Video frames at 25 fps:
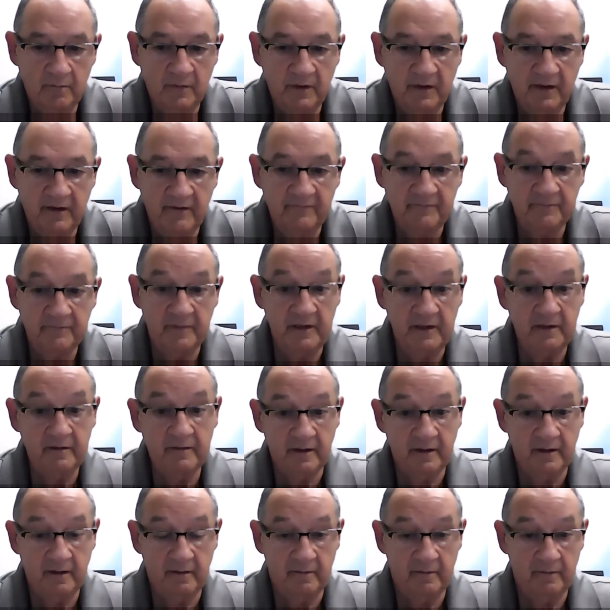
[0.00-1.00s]
give me
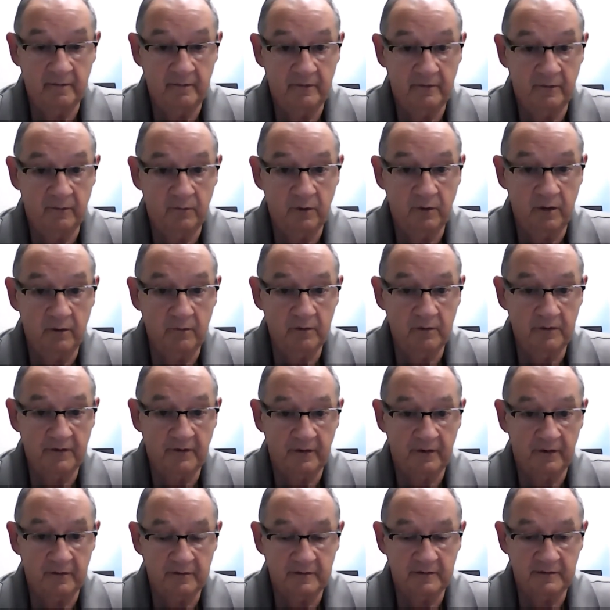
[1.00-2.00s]
the
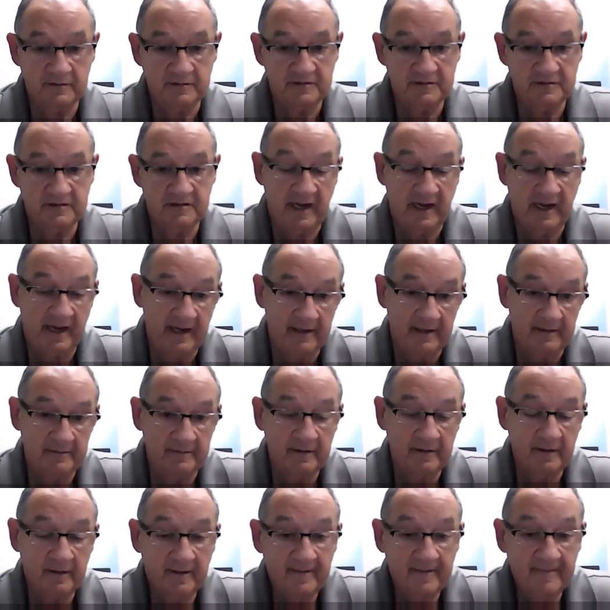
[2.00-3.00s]
wherewithal to
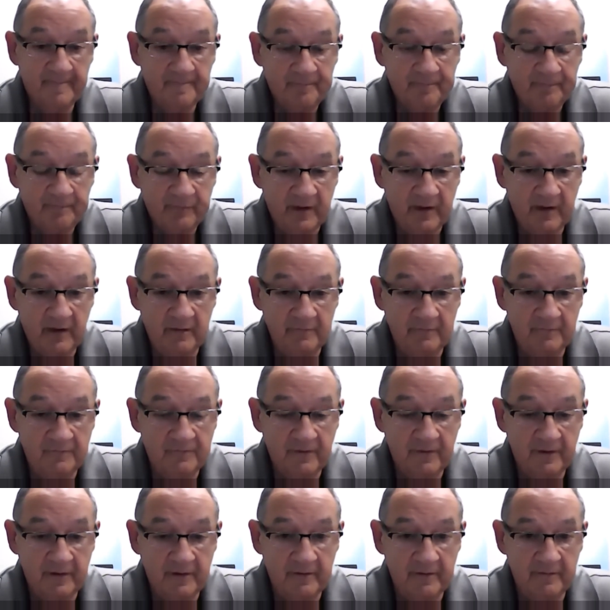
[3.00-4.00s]
stand in
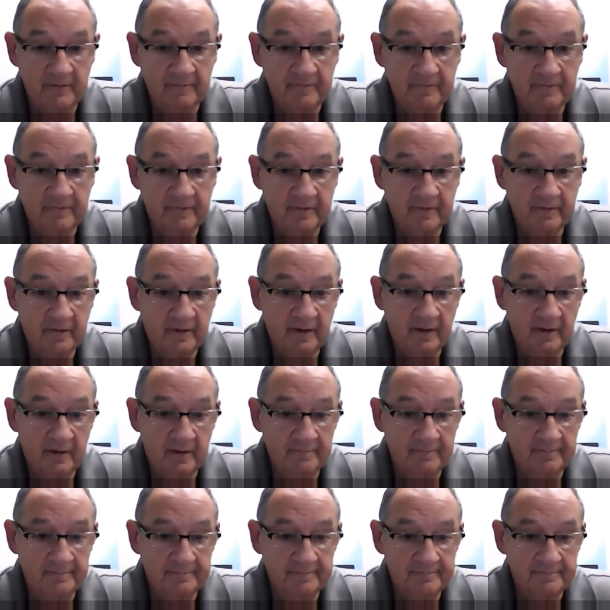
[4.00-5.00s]
front of
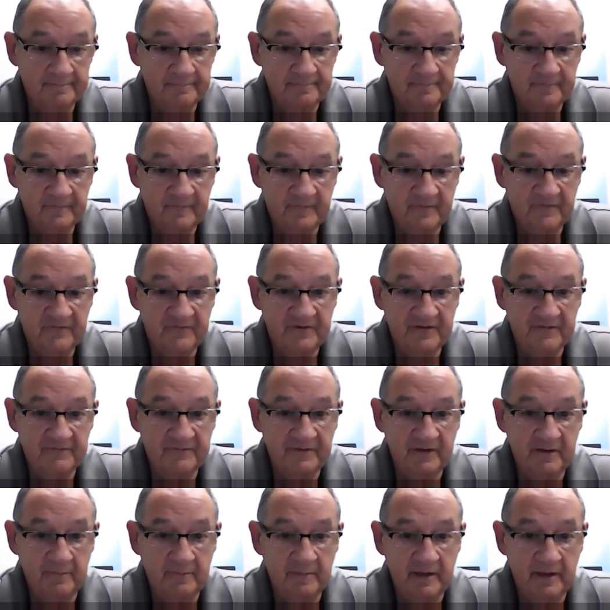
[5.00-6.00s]

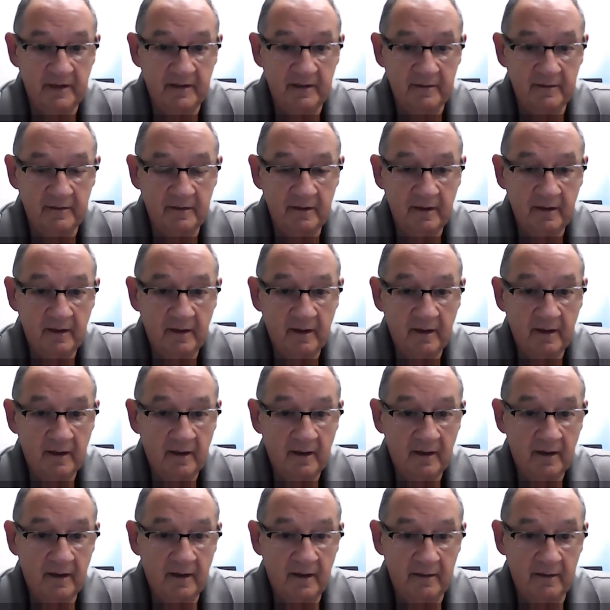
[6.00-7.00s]
50 men
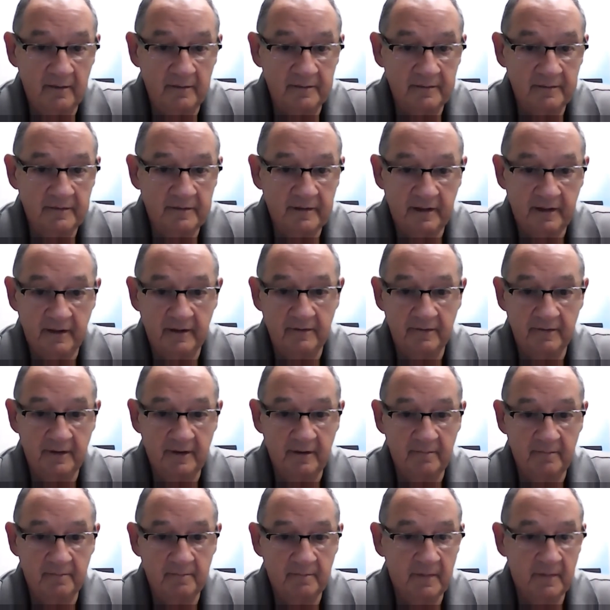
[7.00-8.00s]
and tell
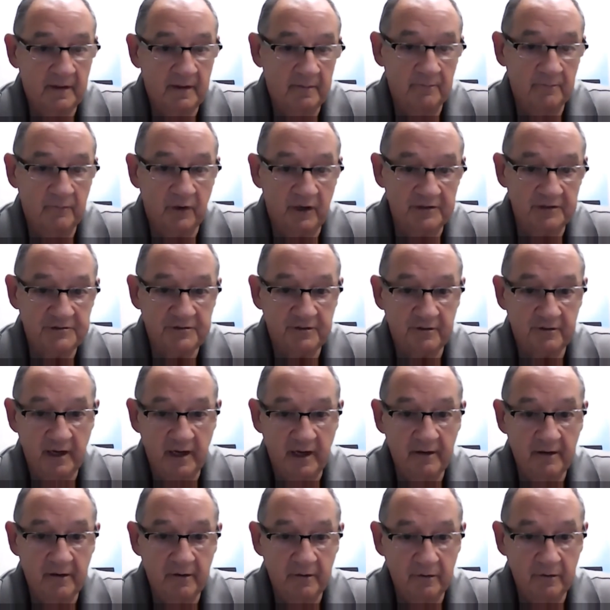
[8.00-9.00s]
them embrace your
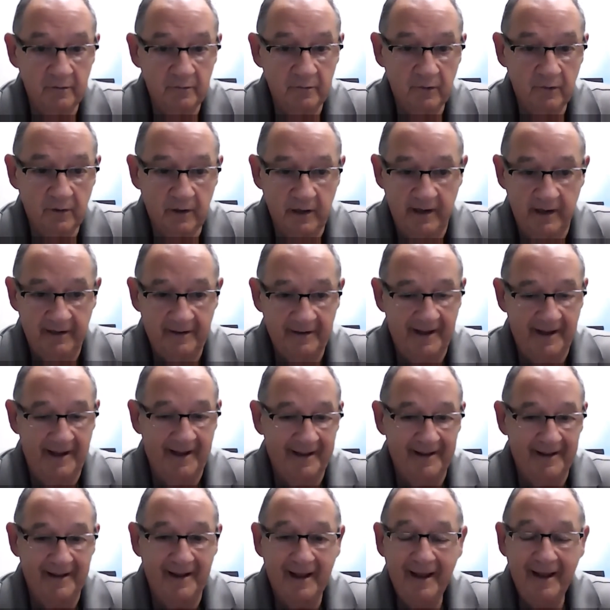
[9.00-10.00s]
anger
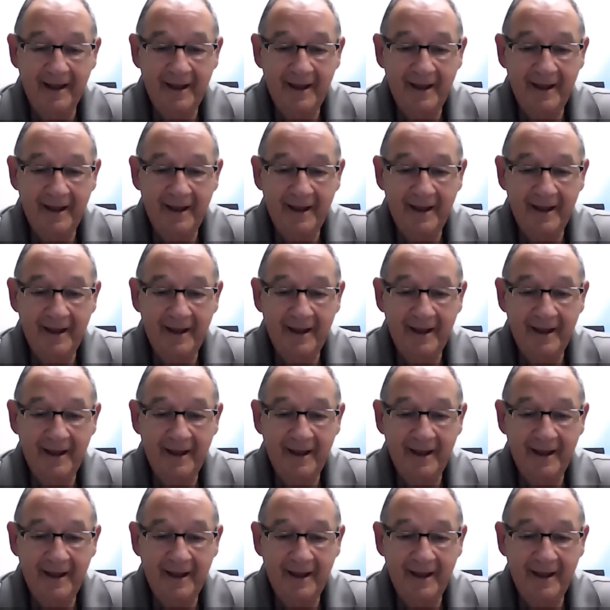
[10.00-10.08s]
when